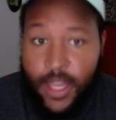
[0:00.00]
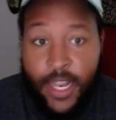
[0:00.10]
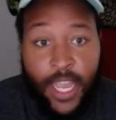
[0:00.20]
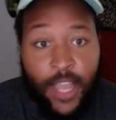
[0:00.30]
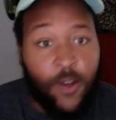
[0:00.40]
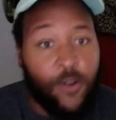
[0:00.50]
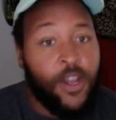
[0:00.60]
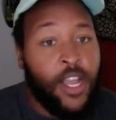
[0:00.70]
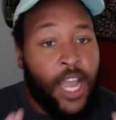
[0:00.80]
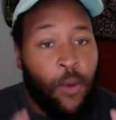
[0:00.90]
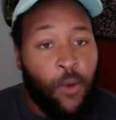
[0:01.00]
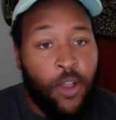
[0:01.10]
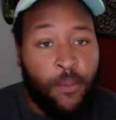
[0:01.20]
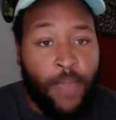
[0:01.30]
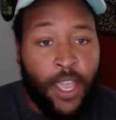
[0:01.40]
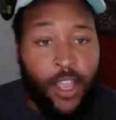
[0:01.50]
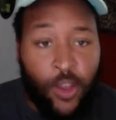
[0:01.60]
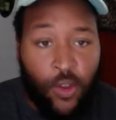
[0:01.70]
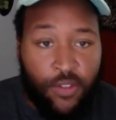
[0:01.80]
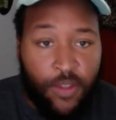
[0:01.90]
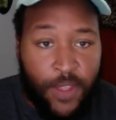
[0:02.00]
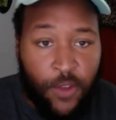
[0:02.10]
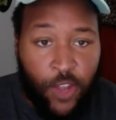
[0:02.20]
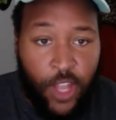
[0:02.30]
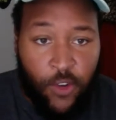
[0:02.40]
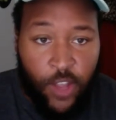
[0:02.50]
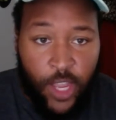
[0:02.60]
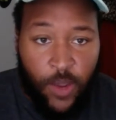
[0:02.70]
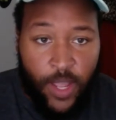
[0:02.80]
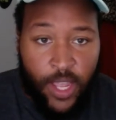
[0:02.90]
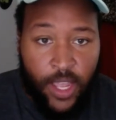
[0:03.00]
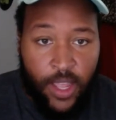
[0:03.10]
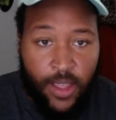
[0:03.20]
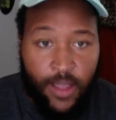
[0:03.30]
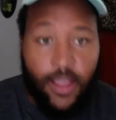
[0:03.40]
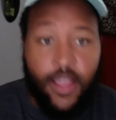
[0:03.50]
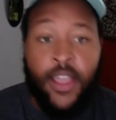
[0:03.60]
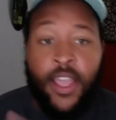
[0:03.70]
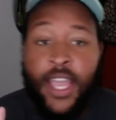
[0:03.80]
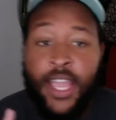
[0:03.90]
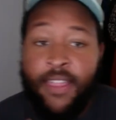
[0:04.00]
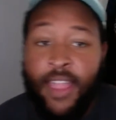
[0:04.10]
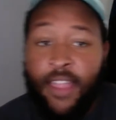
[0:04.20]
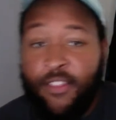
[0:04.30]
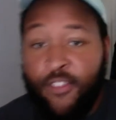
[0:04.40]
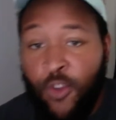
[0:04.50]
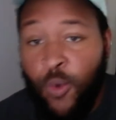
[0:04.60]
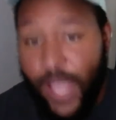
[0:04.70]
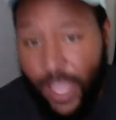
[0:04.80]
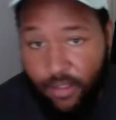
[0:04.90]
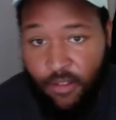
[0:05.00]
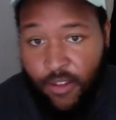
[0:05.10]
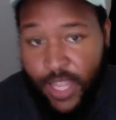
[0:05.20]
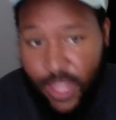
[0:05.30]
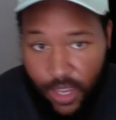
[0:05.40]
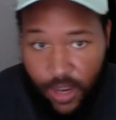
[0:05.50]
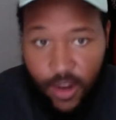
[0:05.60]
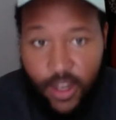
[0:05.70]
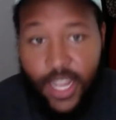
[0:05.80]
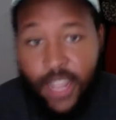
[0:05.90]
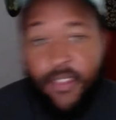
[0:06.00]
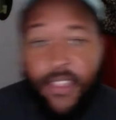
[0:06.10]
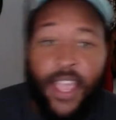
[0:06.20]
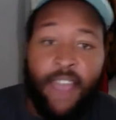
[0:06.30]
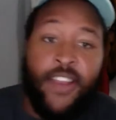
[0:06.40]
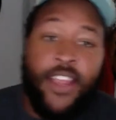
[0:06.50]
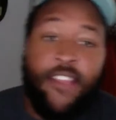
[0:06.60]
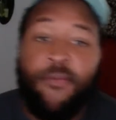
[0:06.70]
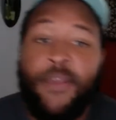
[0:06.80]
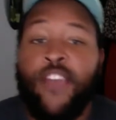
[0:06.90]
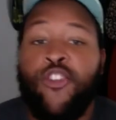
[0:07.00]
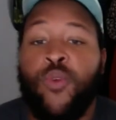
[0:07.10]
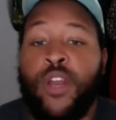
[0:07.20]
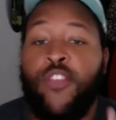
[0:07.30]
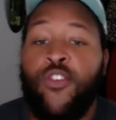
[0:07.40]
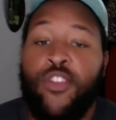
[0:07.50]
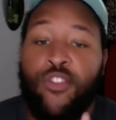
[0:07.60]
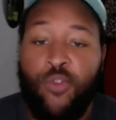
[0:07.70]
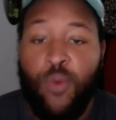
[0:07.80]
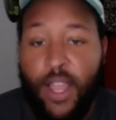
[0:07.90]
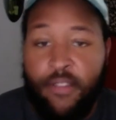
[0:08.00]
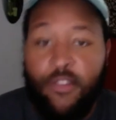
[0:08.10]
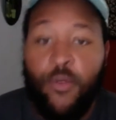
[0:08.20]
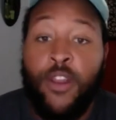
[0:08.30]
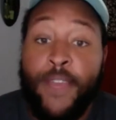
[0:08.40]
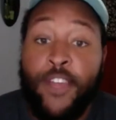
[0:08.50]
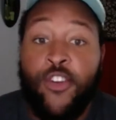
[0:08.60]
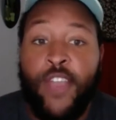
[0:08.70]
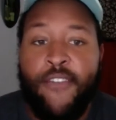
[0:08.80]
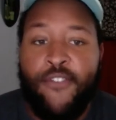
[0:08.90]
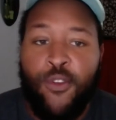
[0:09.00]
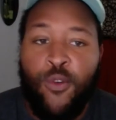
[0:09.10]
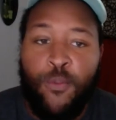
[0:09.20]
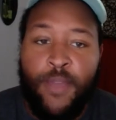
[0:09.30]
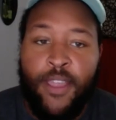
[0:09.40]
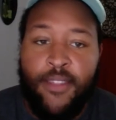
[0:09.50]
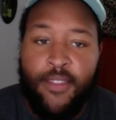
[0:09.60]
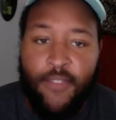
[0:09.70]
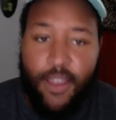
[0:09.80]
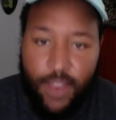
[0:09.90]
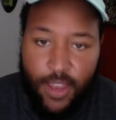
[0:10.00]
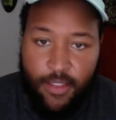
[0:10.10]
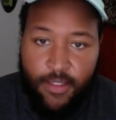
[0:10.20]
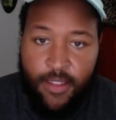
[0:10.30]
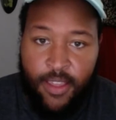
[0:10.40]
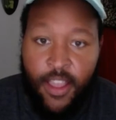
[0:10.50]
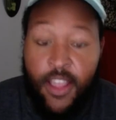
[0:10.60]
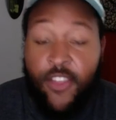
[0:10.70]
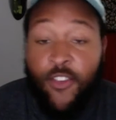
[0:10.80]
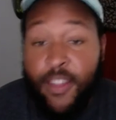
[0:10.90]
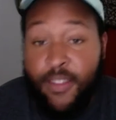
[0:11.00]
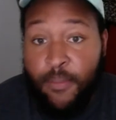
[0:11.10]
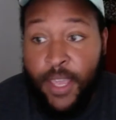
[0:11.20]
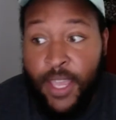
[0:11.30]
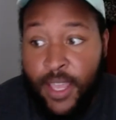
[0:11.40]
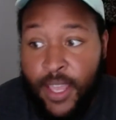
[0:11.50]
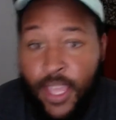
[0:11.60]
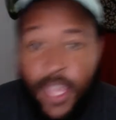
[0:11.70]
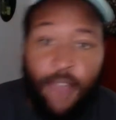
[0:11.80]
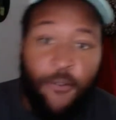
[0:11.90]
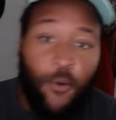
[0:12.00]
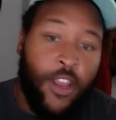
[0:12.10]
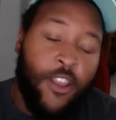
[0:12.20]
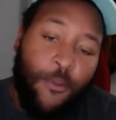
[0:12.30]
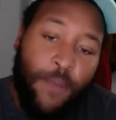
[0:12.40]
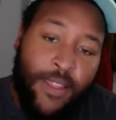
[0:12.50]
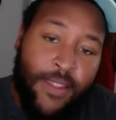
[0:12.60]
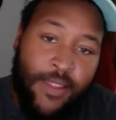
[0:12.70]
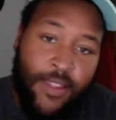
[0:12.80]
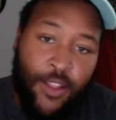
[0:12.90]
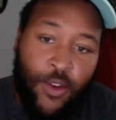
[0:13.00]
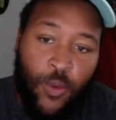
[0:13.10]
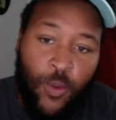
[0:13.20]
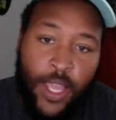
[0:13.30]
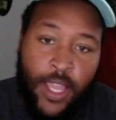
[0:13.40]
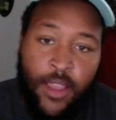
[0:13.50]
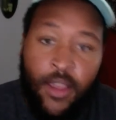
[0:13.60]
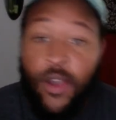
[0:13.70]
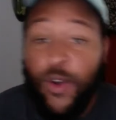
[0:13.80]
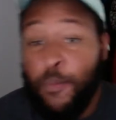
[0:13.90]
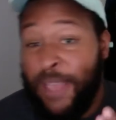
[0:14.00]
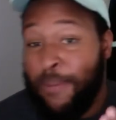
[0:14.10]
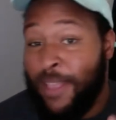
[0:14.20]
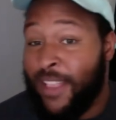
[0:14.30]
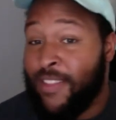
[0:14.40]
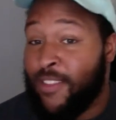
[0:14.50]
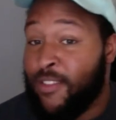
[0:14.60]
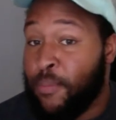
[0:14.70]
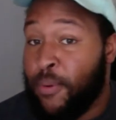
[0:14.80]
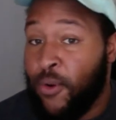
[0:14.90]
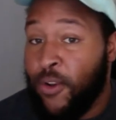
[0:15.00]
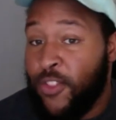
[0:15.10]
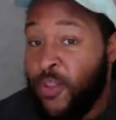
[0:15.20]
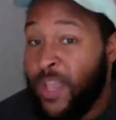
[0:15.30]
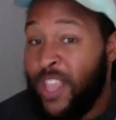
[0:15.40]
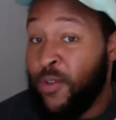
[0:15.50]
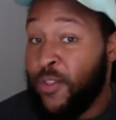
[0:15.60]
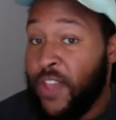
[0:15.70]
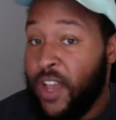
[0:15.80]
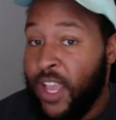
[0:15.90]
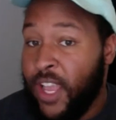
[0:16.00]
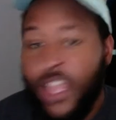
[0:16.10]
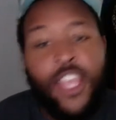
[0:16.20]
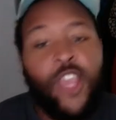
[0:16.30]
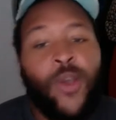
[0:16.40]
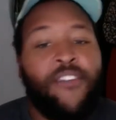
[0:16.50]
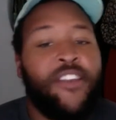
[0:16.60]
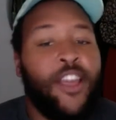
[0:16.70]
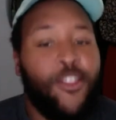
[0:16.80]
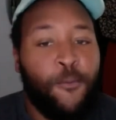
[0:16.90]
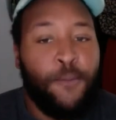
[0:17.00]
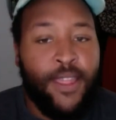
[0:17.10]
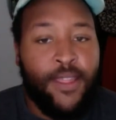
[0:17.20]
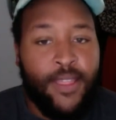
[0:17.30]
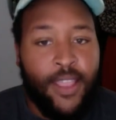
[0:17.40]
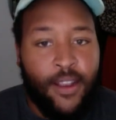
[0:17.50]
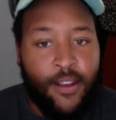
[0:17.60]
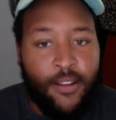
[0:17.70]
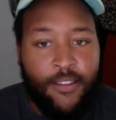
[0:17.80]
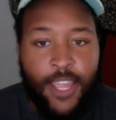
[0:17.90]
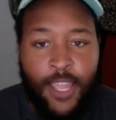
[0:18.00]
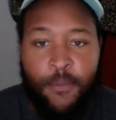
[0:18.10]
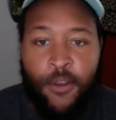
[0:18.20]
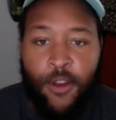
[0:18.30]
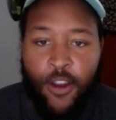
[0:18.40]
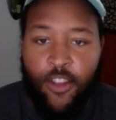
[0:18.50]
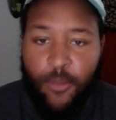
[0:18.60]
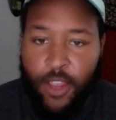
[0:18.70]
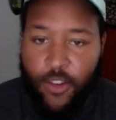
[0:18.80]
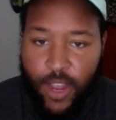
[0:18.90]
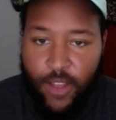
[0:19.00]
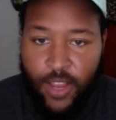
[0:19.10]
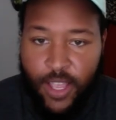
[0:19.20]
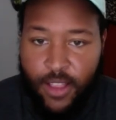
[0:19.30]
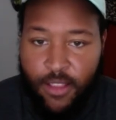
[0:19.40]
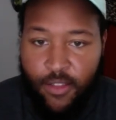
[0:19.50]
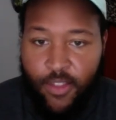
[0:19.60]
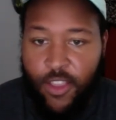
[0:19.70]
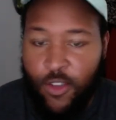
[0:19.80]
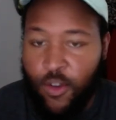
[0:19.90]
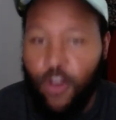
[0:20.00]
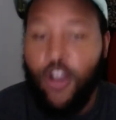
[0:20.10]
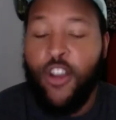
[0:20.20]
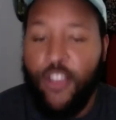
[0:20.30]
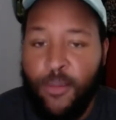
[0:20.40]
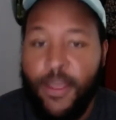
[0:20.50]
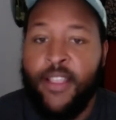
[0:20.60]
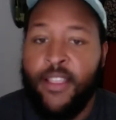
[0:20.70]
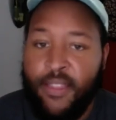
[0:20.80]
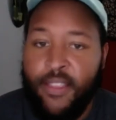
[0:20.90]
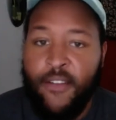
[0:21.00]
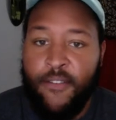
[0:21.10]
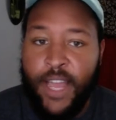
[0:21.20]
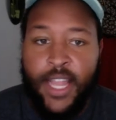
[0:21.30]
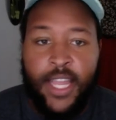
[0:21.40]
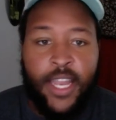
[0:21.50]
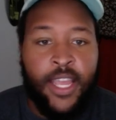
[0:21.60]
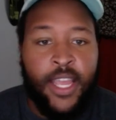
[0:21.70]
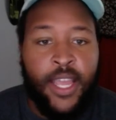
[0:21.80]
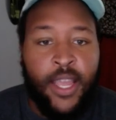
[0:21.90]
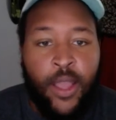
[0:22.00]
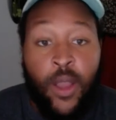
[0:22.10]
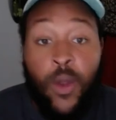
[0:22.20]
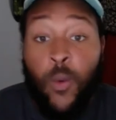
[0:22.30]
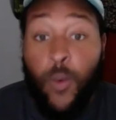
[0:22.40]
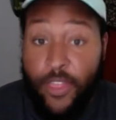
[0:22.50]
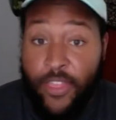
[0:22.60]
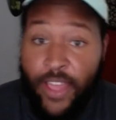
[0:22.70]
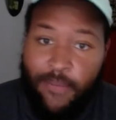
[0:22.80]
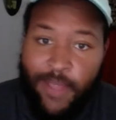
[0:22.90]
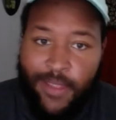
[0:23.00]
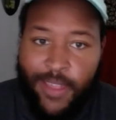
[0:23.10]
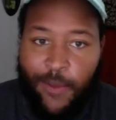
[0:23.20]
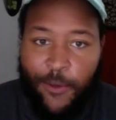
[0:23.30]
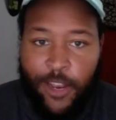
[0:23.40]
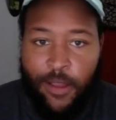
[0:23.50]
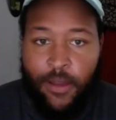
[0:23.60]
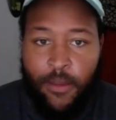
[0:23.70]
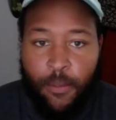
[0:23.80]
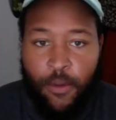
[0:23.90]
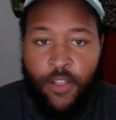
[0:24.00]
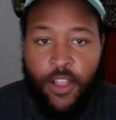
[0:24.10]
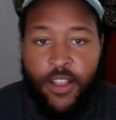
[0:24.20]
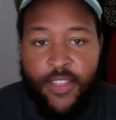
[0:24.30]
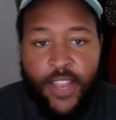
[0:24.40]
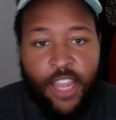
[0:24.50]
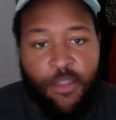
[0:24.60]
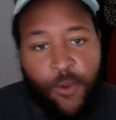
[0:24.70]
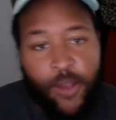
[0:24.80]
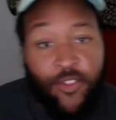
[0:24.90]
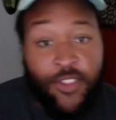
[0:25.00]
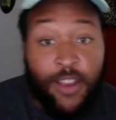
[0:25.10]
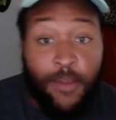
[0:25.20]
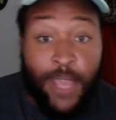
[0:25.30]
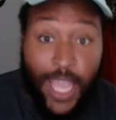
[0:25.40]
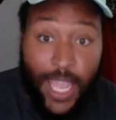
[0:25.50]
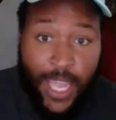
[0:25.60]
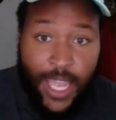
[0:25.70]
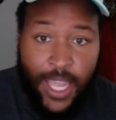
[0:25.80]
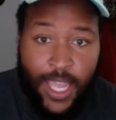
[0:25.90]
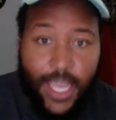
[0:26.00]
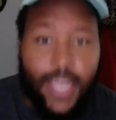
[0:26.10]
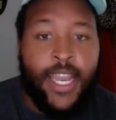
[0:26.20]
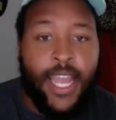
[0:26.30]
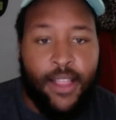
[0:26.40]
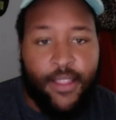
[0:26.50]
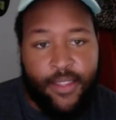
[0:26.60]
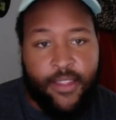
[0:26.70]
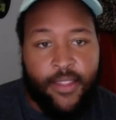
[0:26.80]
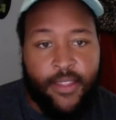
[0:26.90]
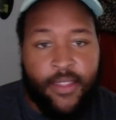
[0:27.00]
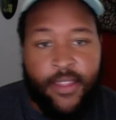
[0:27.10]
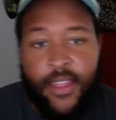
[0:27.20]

Now, I want to make a note of something really, really quick. It says 2x right there next to evidence because you want to do this twice. You want to make sure you have two pieces of evidence. The reason being, if one of your pieces is a little weak, or maybe it doesn't support in the way you thought, you have another piece there to keep your argument grounded so that your argument is still valid. With that being said, we're going to move along to the next point, which is going to be A, analysis.